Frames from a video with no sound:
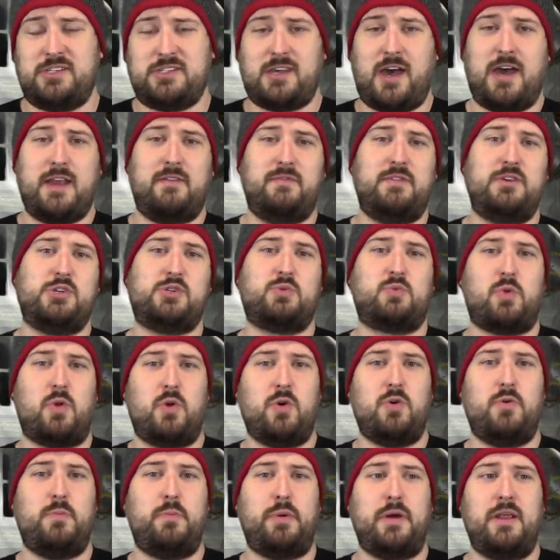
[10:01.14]
side of this
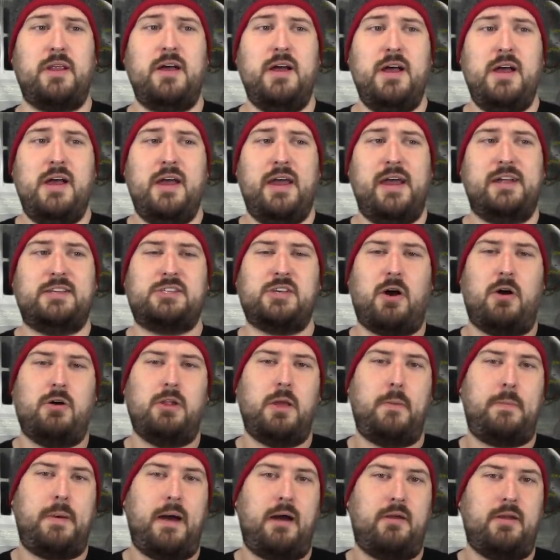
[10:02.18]
role, but it's
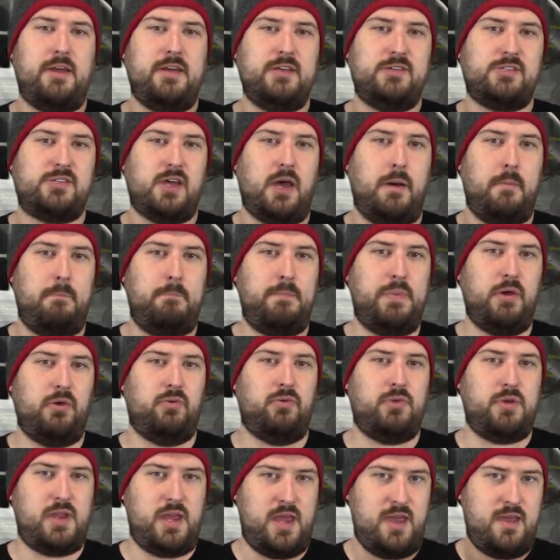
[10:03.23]
all about his
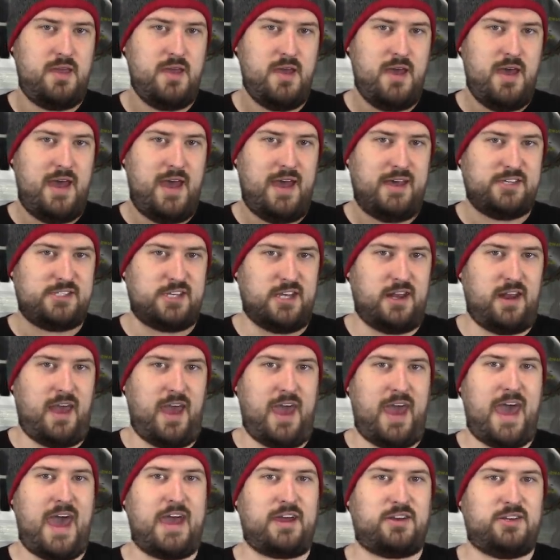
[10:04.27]
ability as an
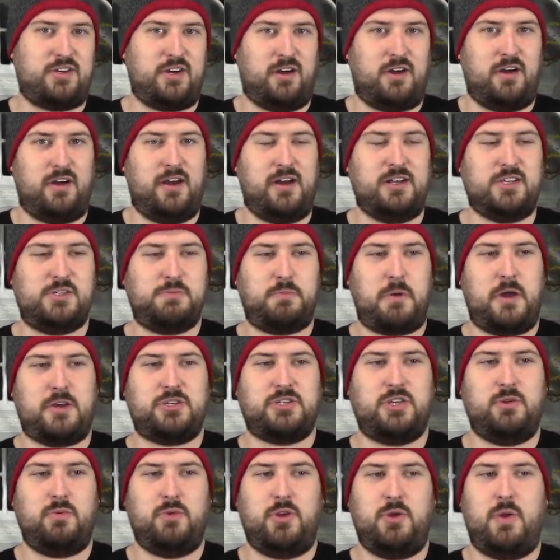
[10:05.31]
actor. And
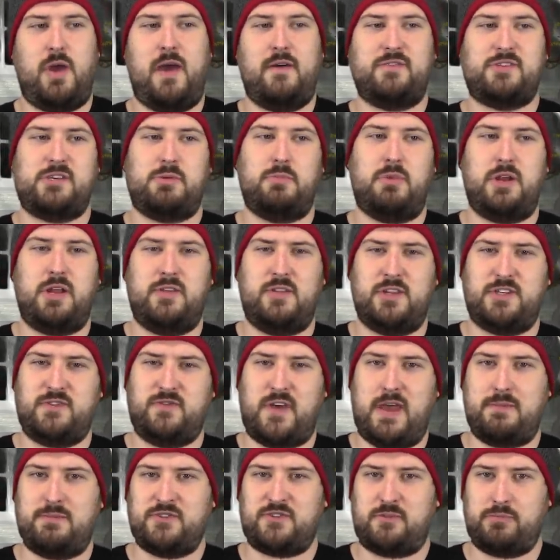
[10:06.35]
especially when you have somebody that's
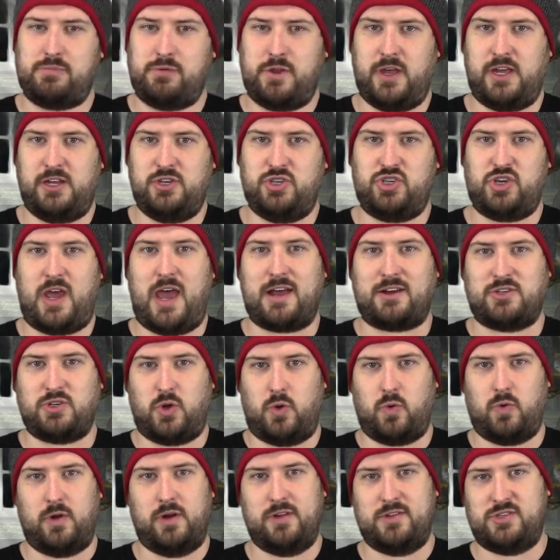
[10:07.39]
famous for playing Jack
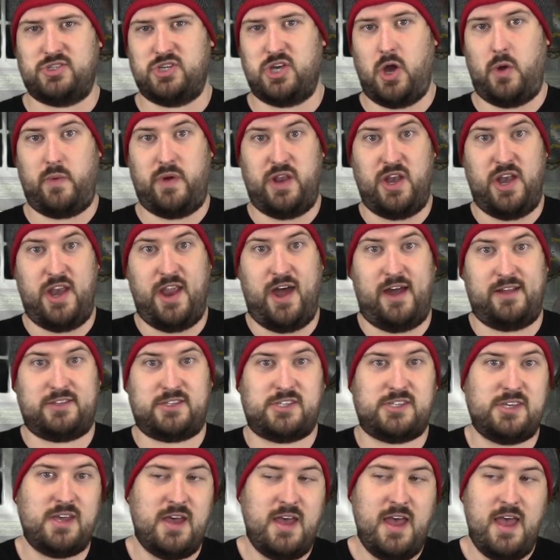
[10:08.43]
Torrance going
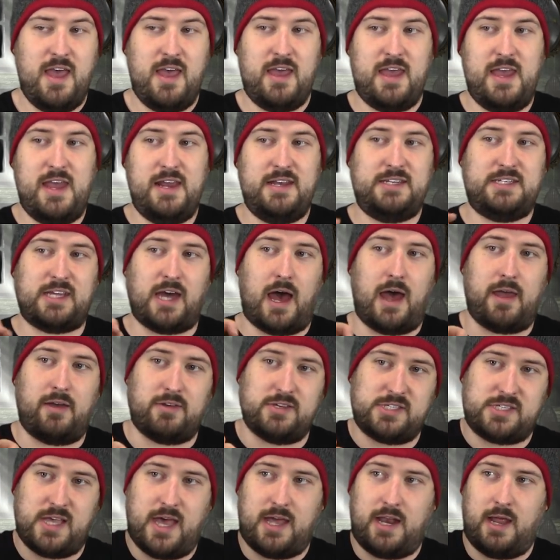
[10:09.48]
nuts, he
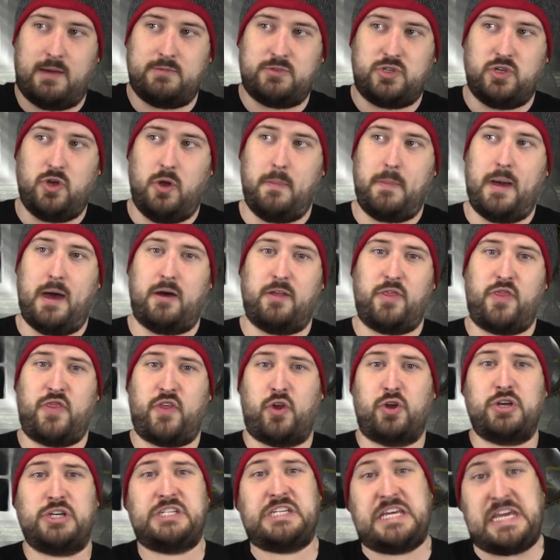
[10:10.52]
dials that up to about
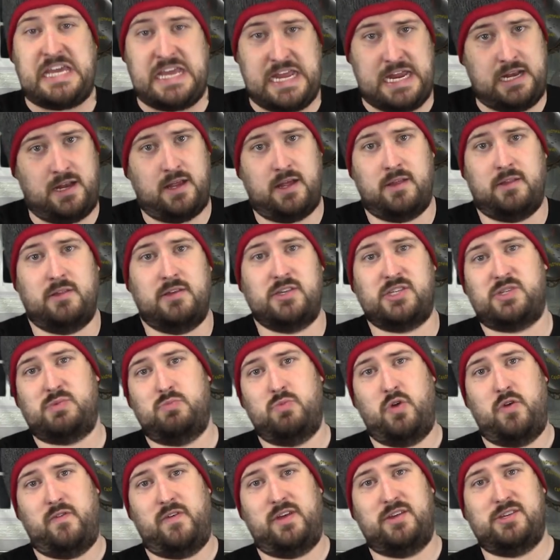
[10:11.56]
13 in this
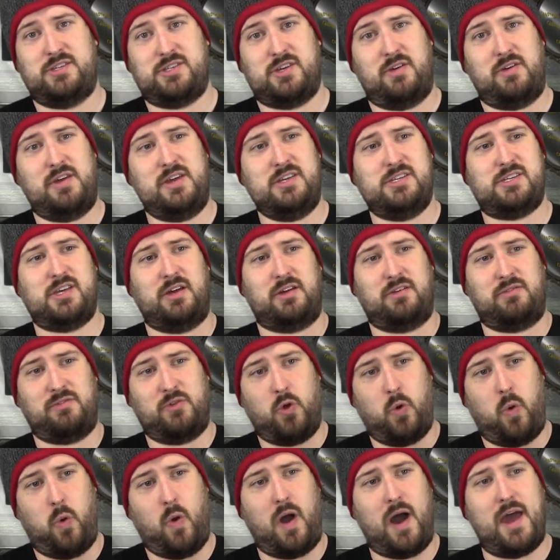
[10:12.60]
movie. So he's a
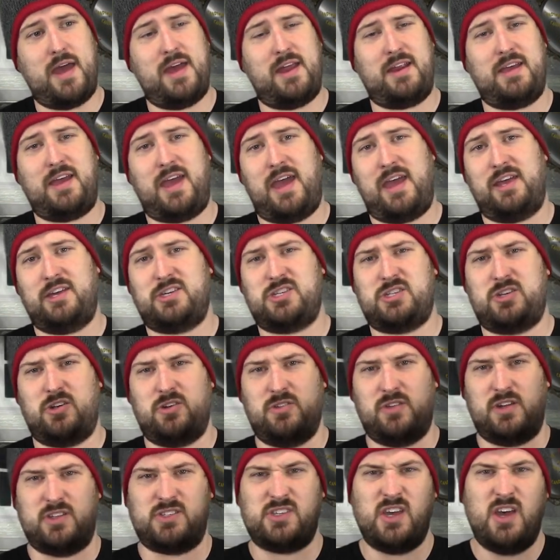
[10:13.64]
quiet
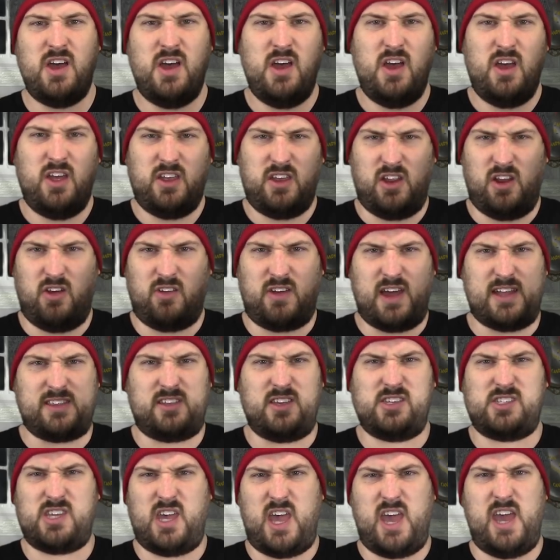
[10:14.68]
gangster that's, you know, got
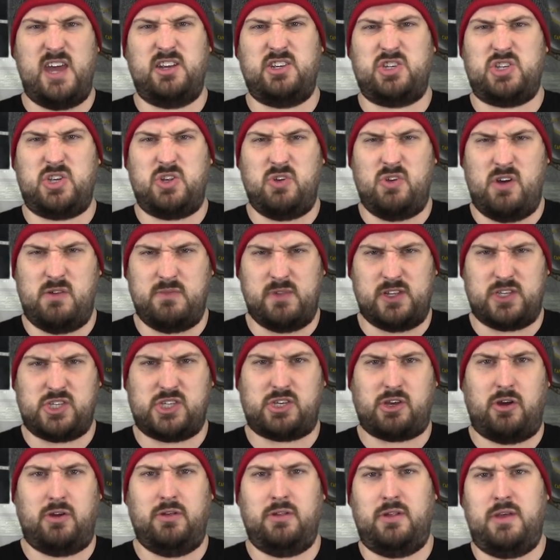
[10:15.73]
this edge to him that's
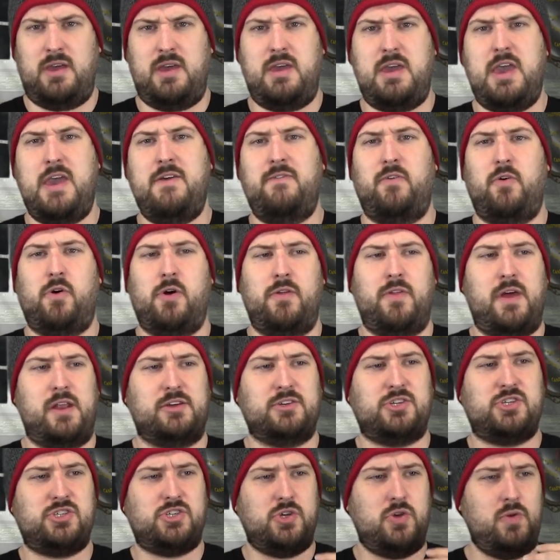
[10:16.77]
certainly evil. And then
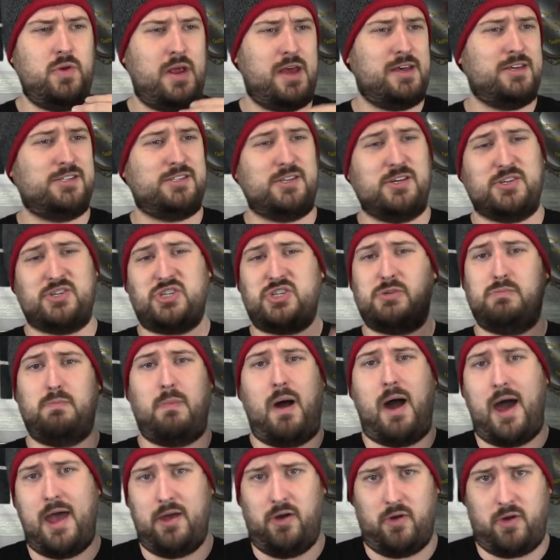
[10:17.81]
as soon as the
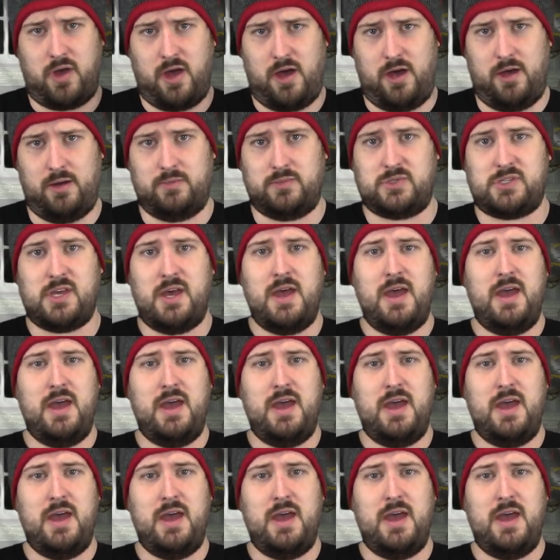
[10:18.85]
smile comes,